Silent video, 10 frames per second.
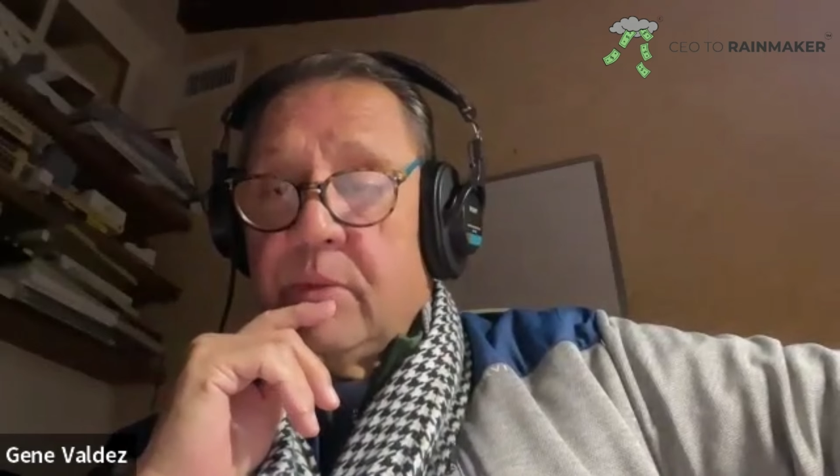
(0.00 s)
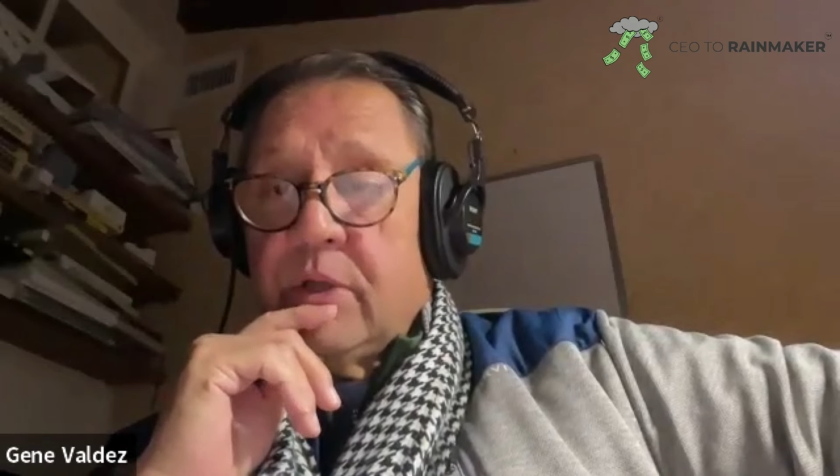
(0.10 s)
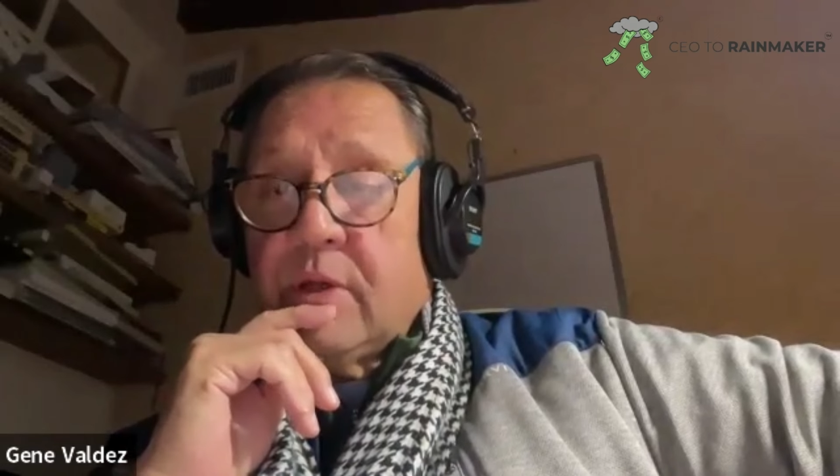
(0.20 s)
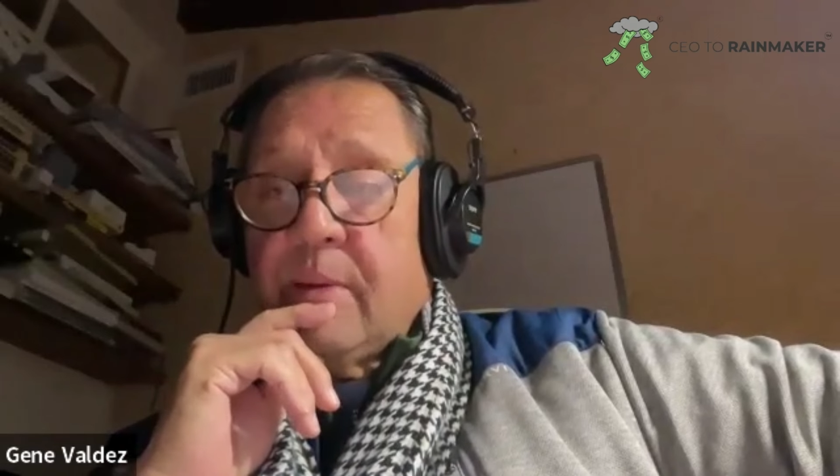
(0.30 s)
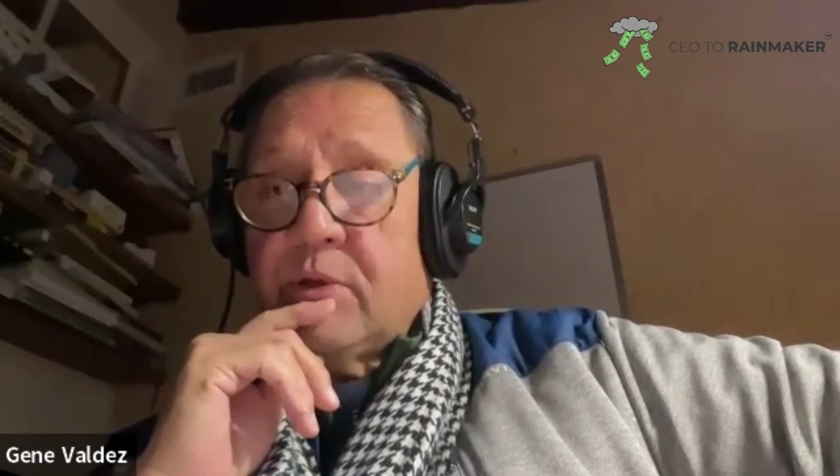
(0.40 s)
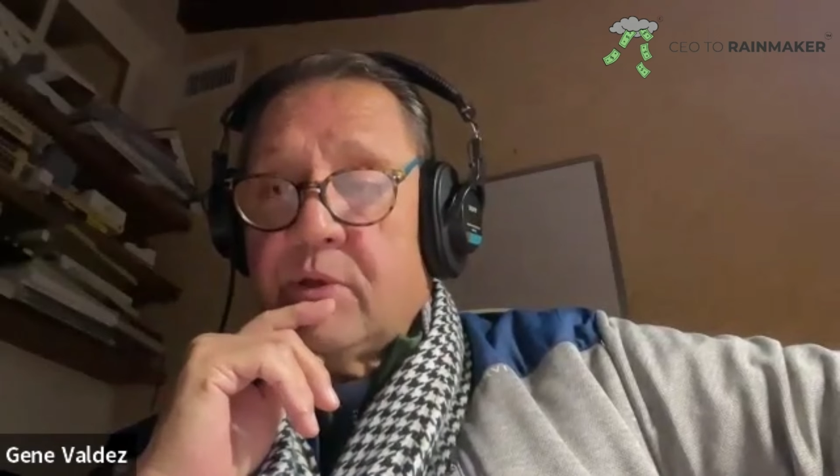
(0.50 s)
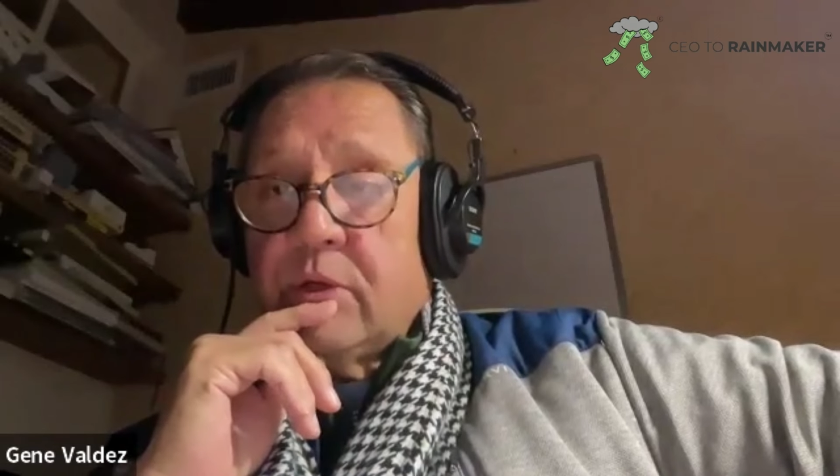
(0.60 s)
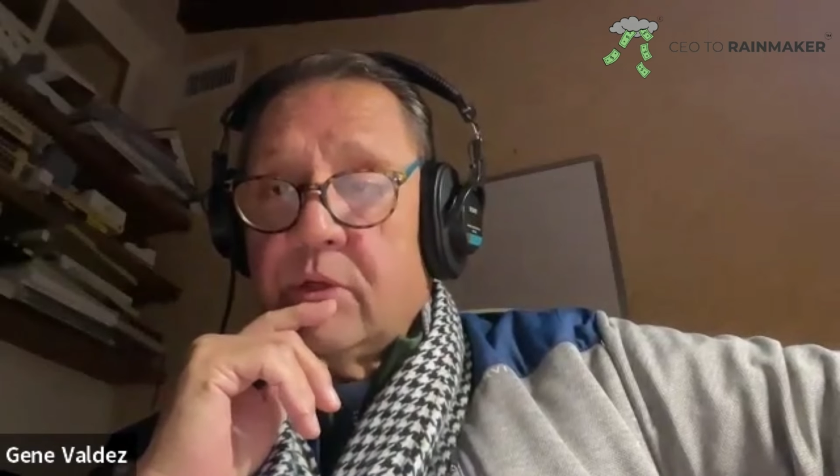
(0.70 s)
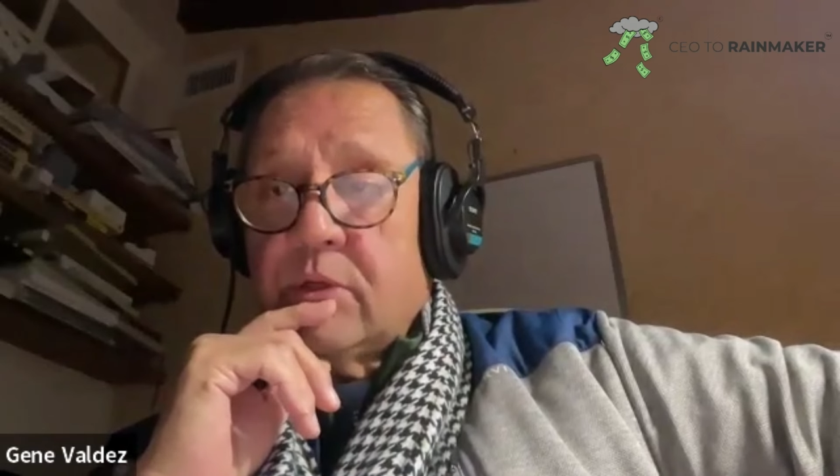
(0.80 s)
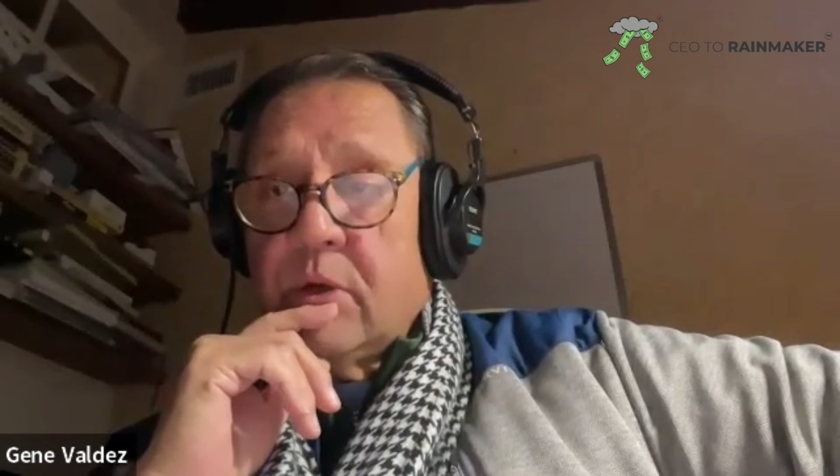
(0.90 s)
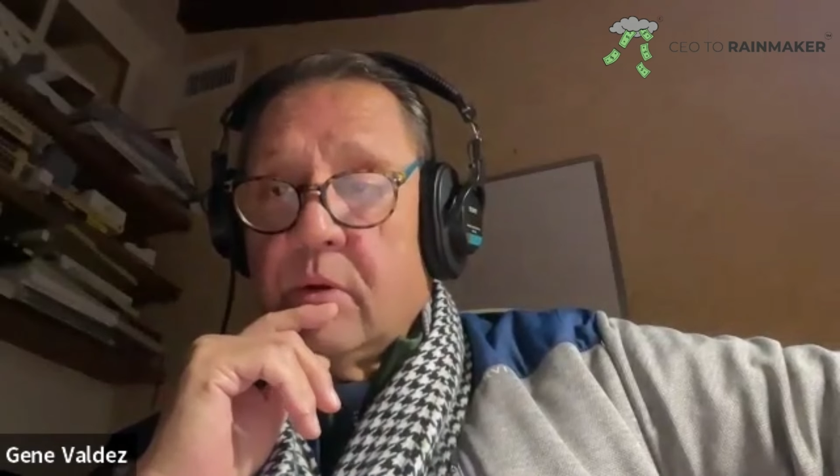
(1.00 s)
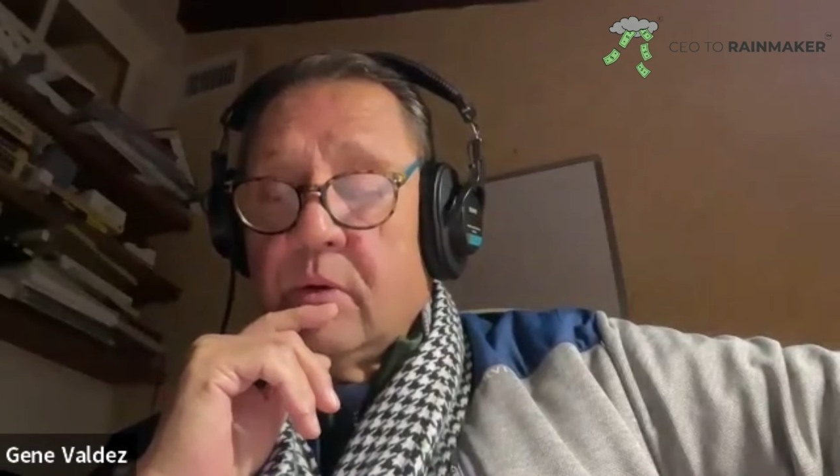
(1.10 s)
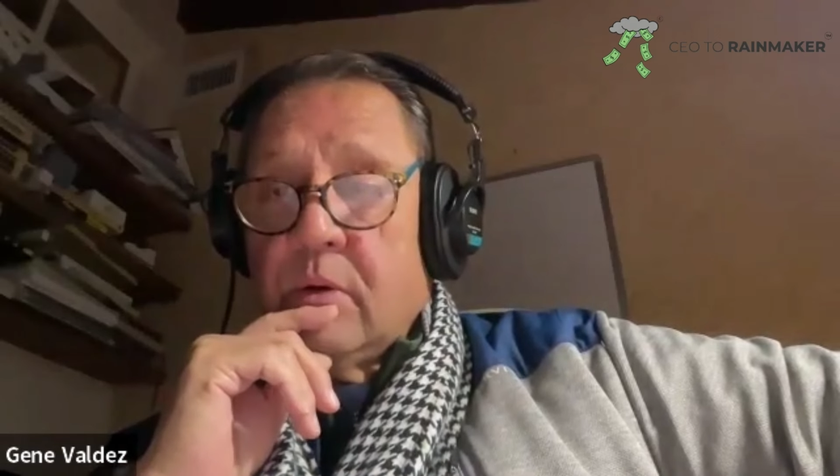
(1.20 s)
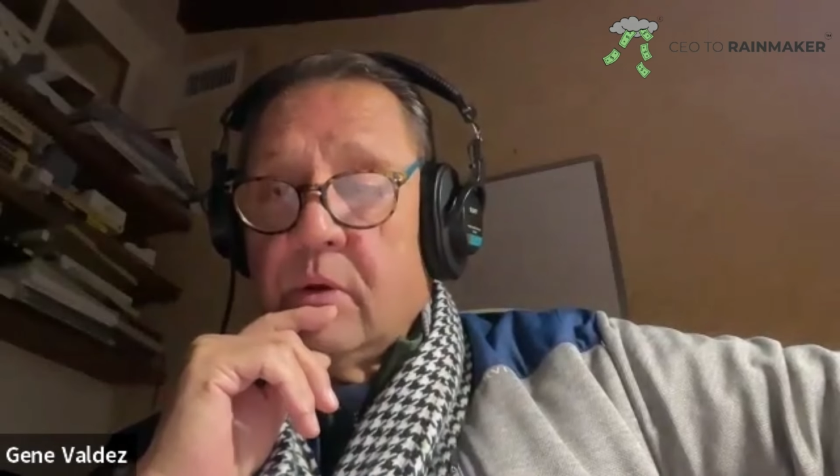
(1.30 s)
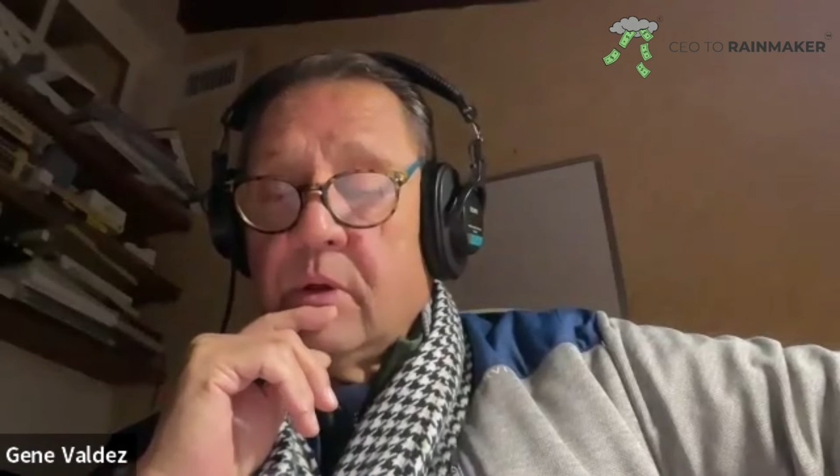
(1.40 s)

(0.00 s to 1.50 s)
much option. So,